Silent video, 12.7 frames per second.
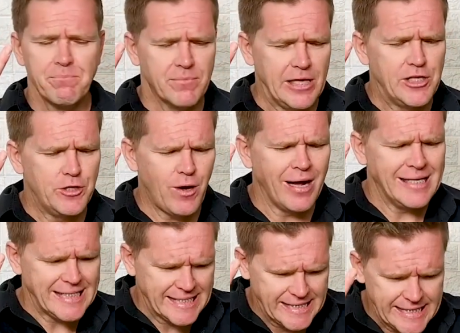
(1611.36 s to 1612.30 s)
that you
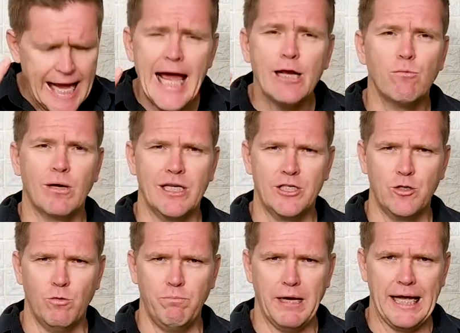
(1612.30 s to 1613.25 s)
understand what is
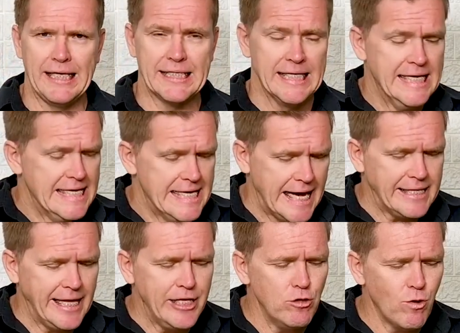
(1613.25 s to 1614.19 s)
your place.
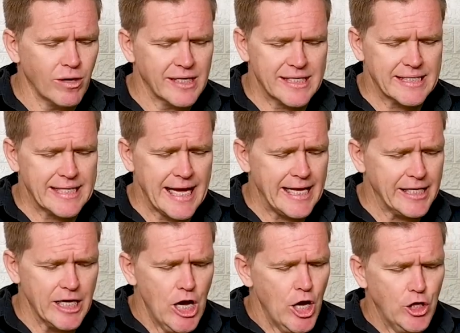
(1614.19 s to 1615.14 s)
And then you
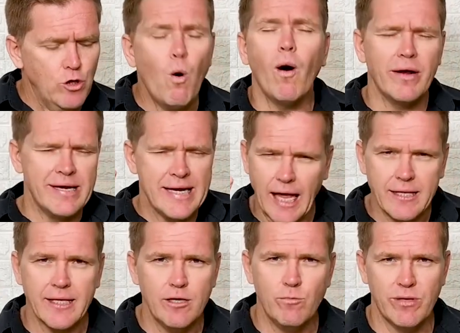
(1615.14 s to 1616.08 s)
understand you are
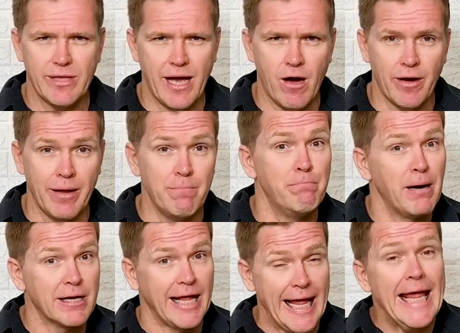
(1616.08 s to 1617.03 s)
nothing without him,
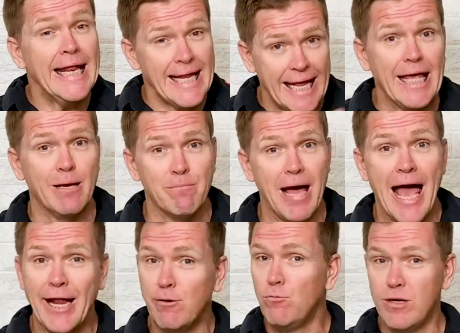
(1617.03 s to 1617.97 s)
but in him
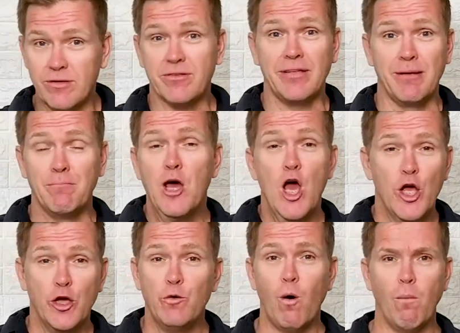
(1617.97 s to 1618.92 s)
and with him,
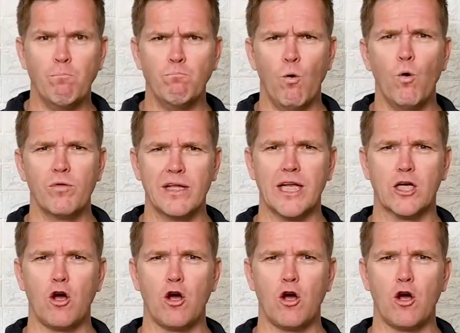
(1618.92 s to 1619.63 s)
you are more than a